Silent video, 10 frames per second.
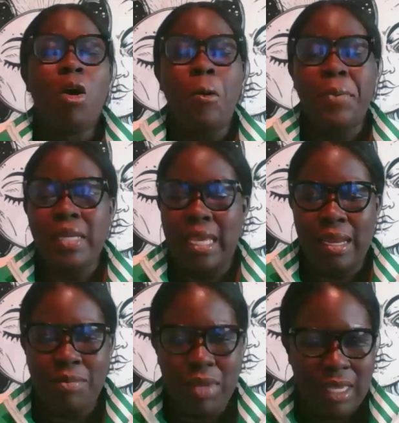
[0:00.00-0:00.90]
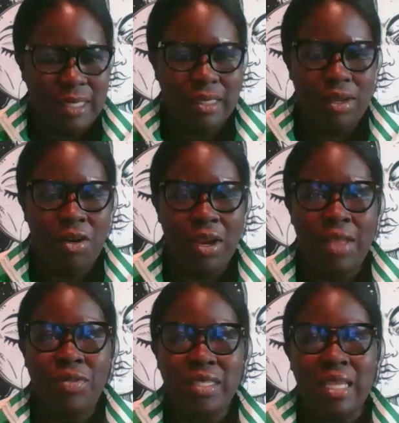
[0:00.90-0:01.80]
Open enemies are
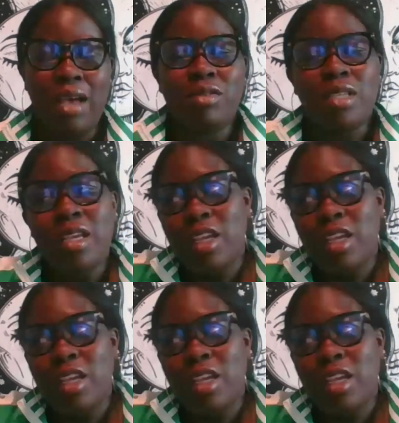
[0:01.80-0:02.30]
in this house.